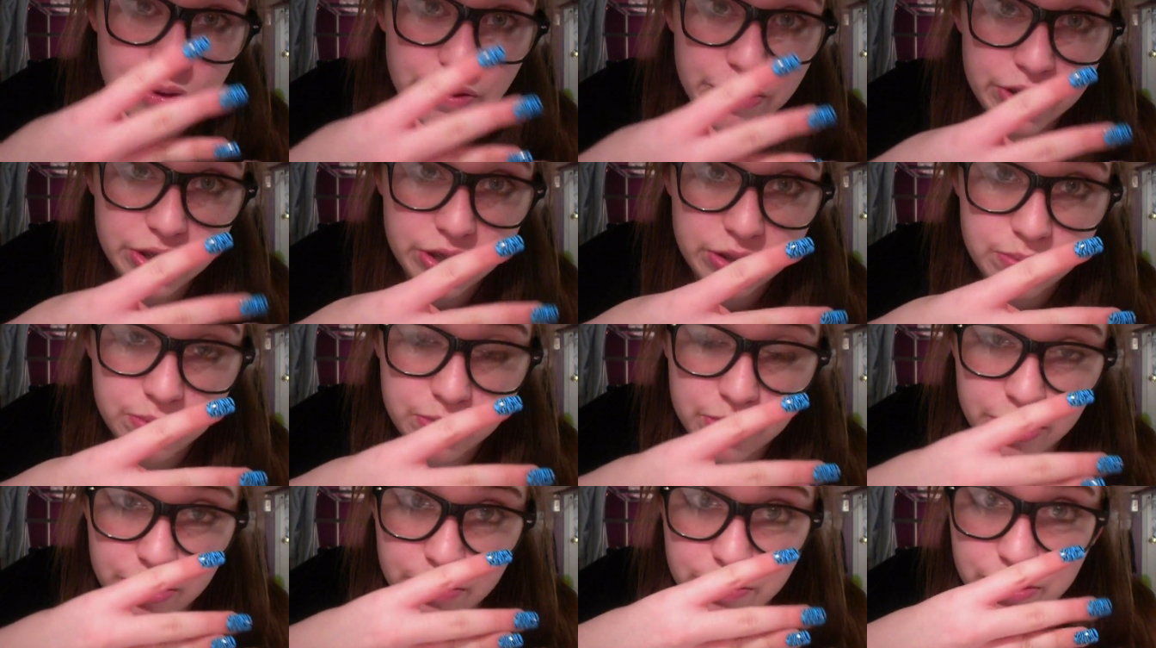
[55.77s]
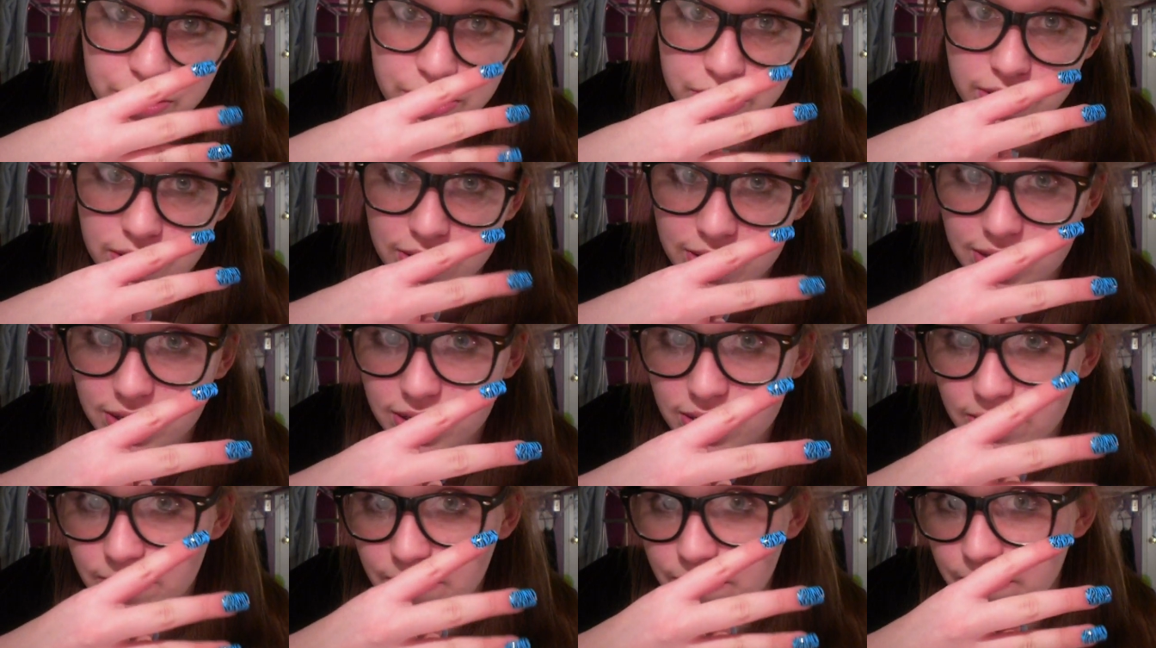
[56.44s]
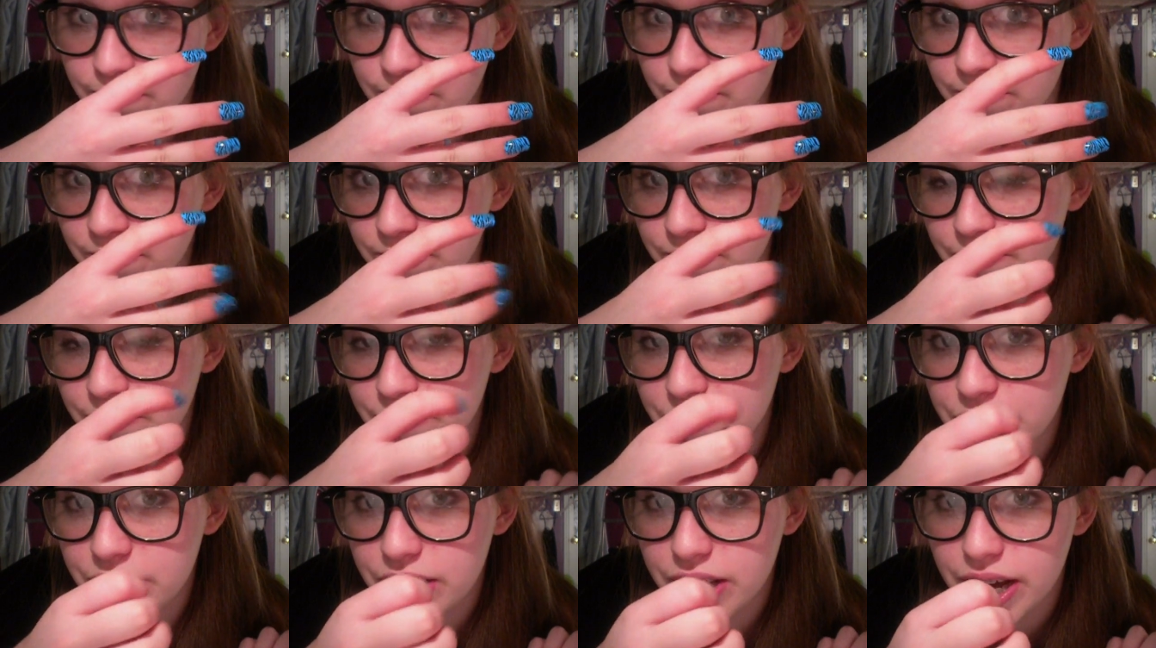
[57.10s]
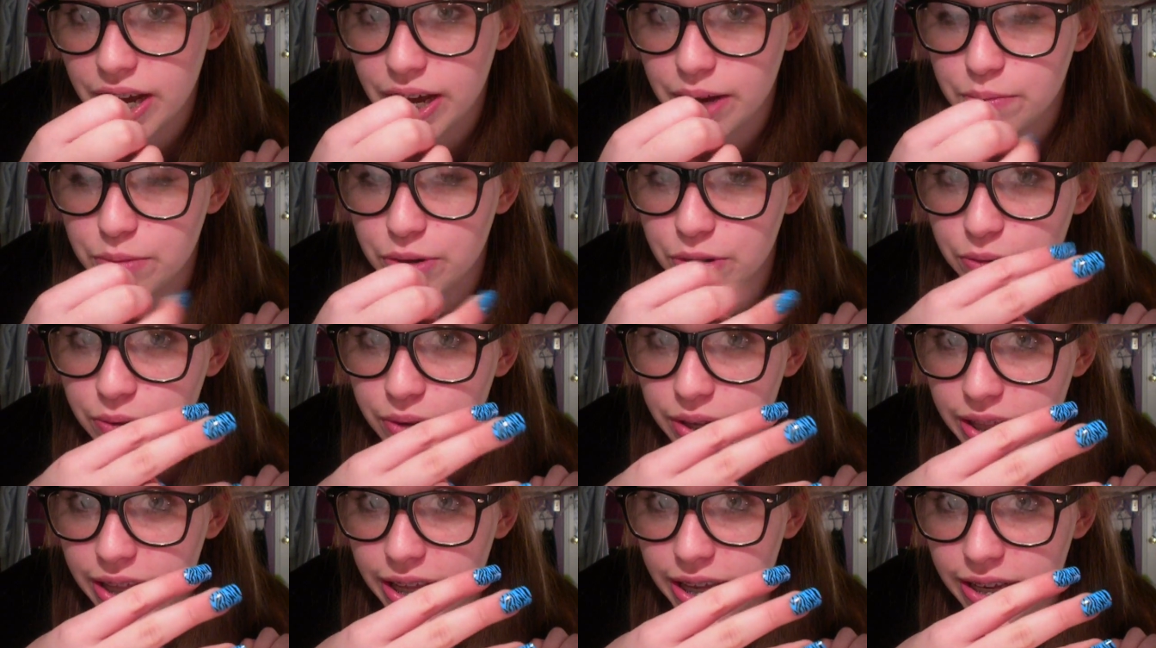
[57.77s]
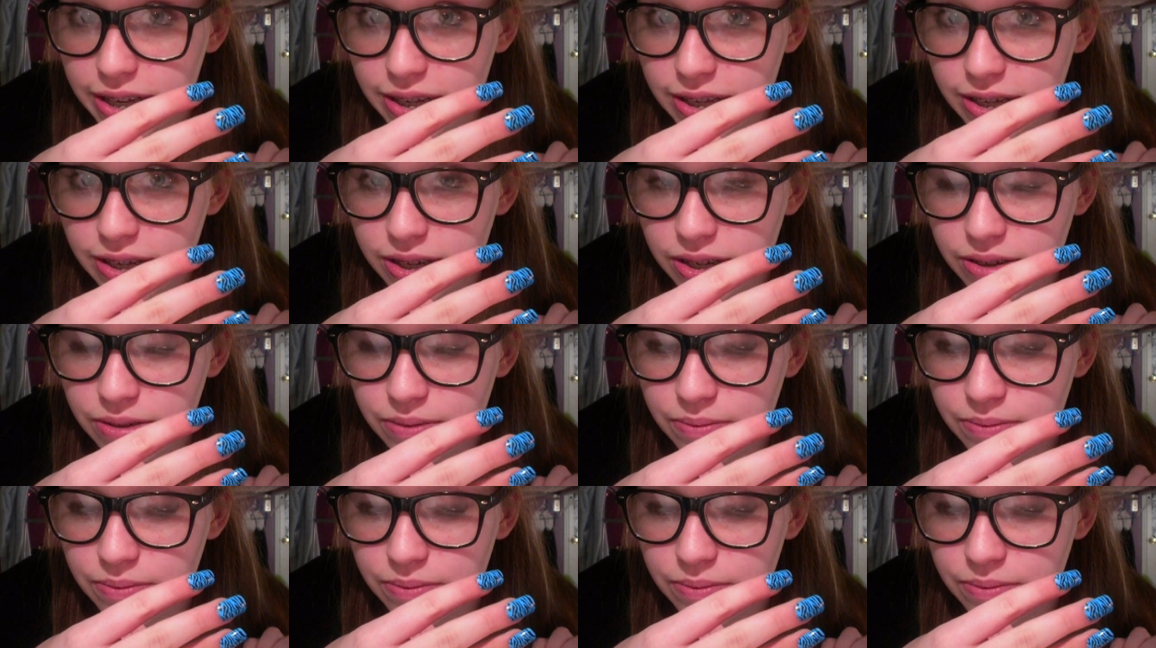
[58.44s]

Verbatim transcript: three subscriptions. I'm doing this.